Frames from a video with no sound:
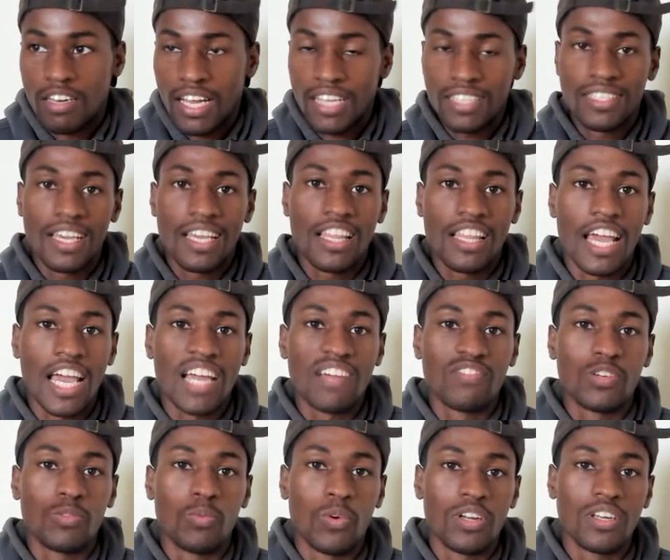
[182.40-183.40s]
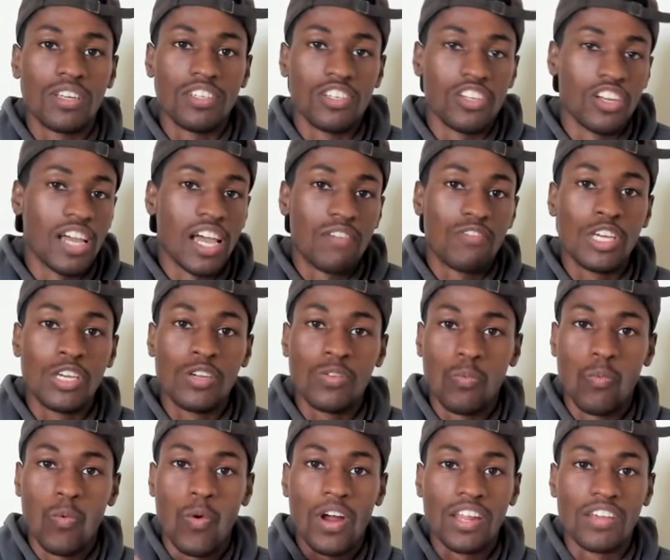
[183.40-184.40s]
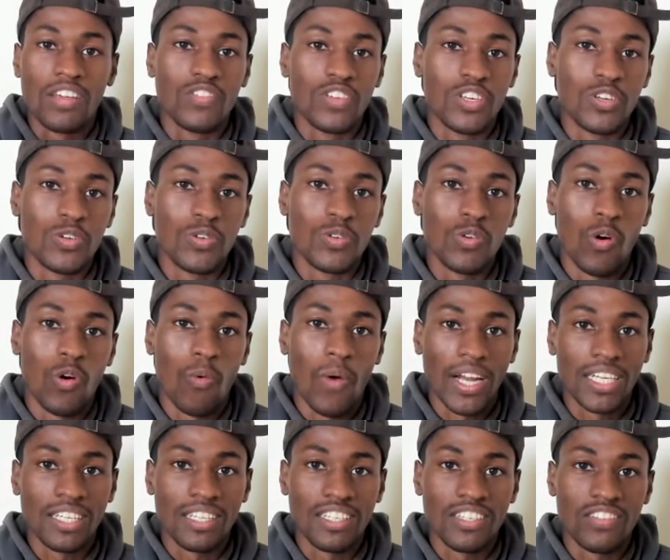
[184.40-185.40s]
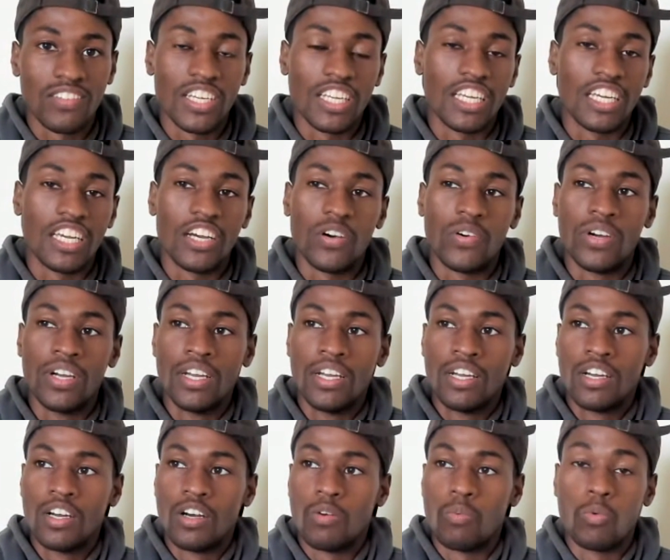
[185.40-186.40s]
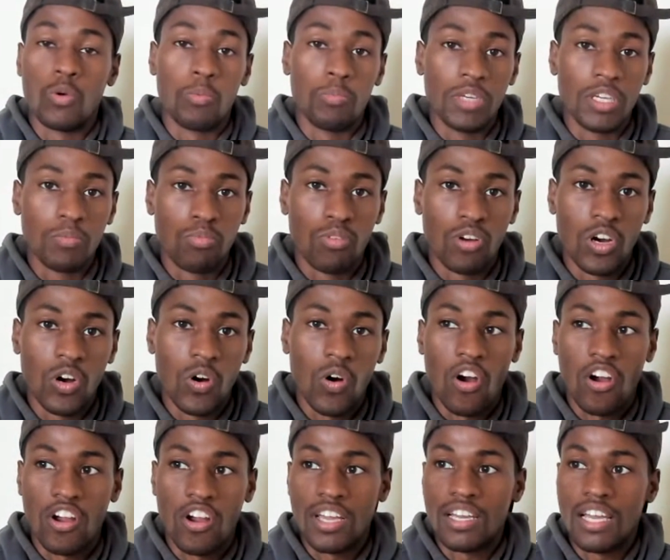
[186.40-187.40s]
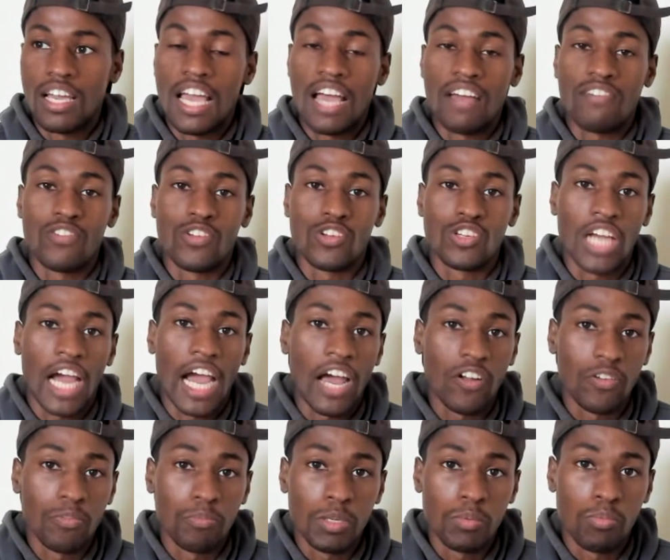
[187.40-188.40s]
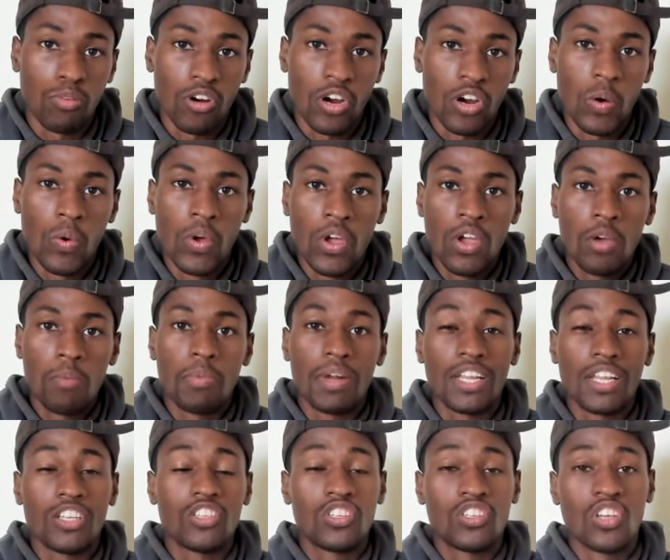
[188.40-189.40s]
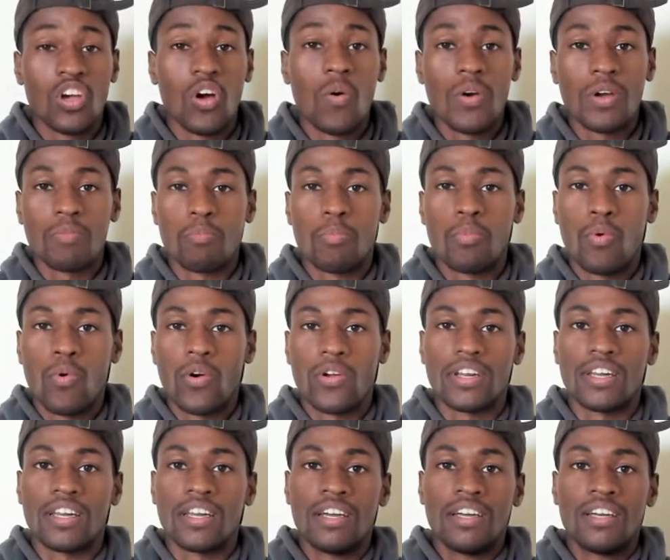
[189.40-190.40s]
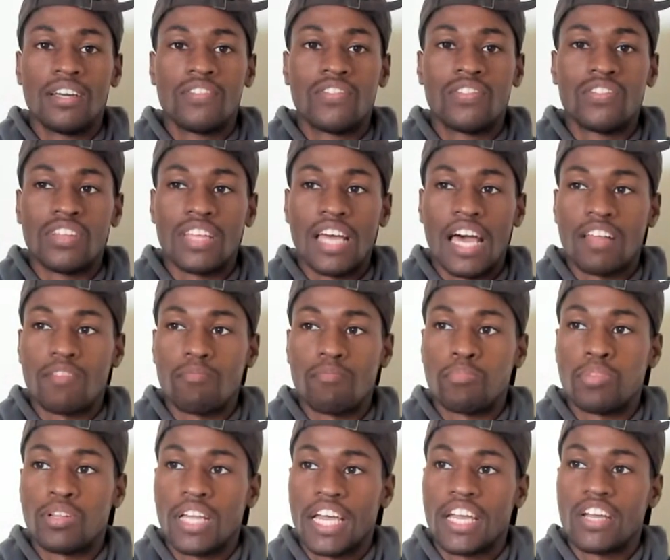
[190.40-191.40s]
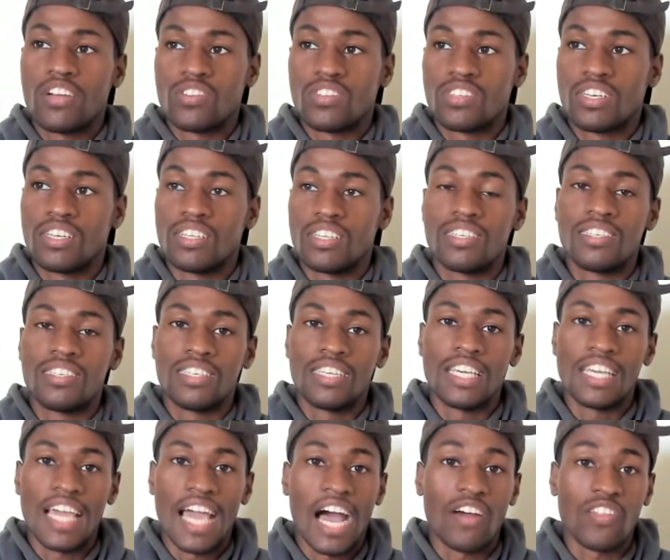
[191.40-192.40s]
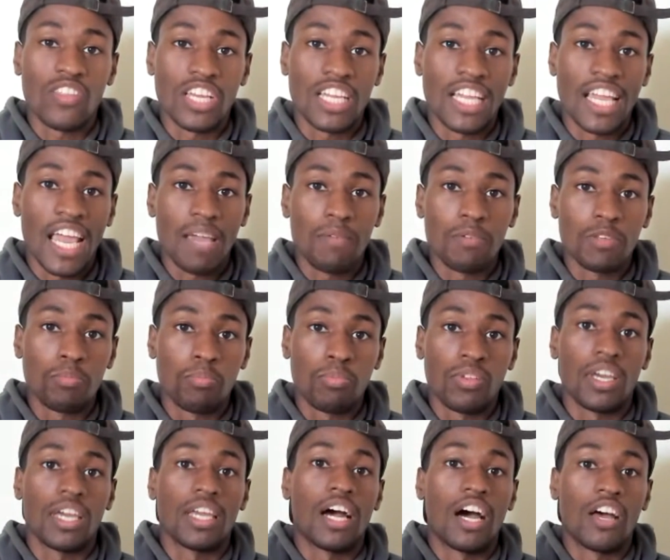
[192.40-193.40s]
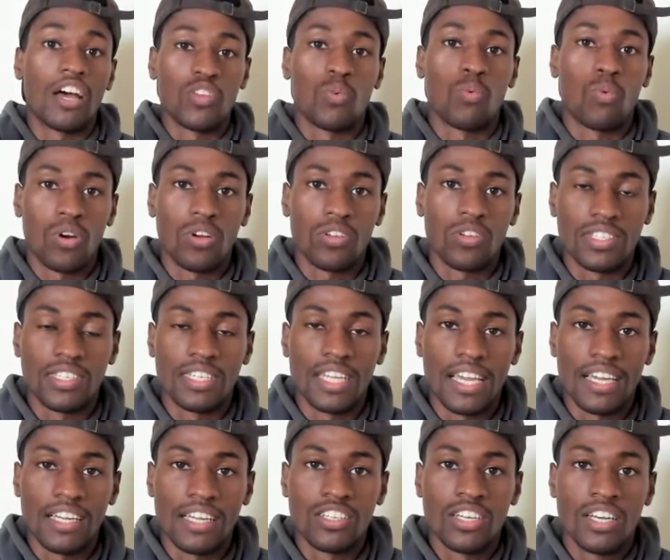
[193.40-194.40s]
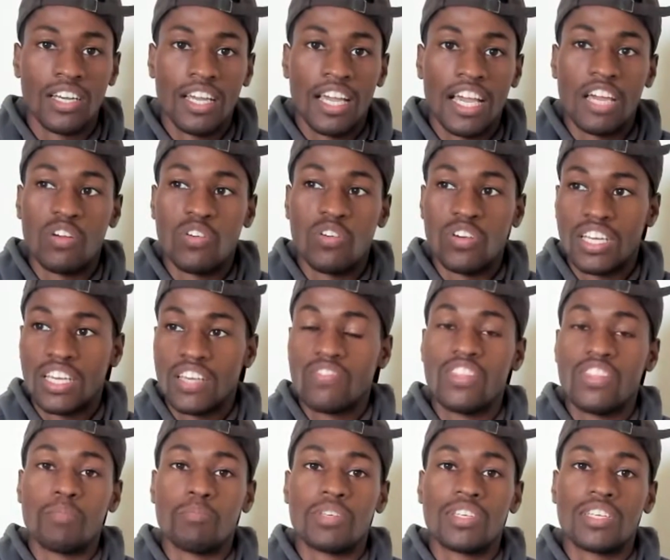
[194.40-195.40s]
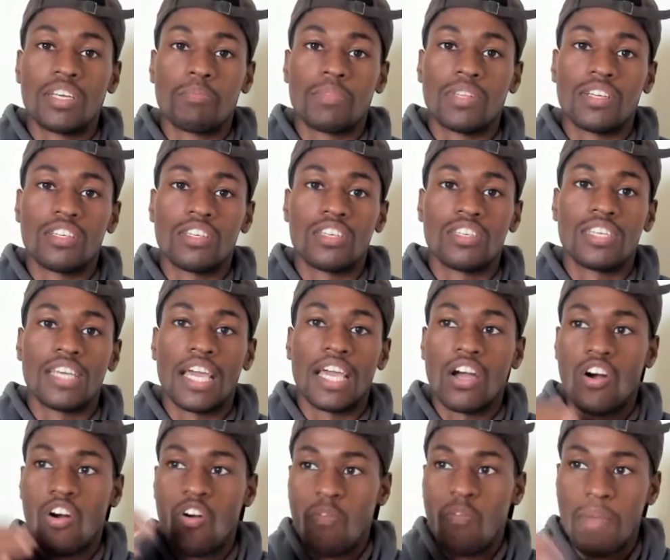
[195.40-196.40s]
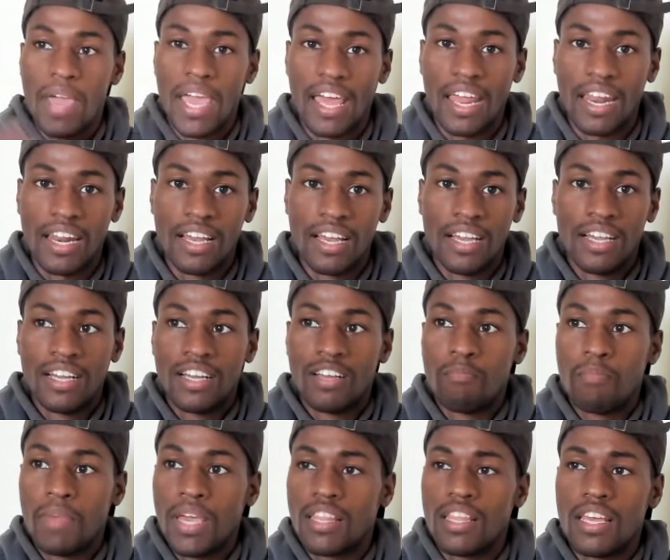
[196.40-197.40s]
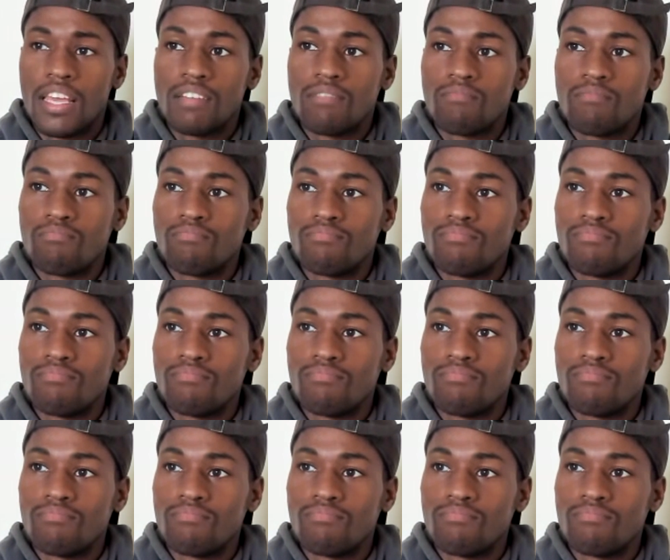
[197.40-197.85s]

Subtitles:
not saying that every one of you who are watching this video will be pro or have their child be pro, but it's so important so that players can see how the game is played on the world stage. It'll give them something to say, oh man, they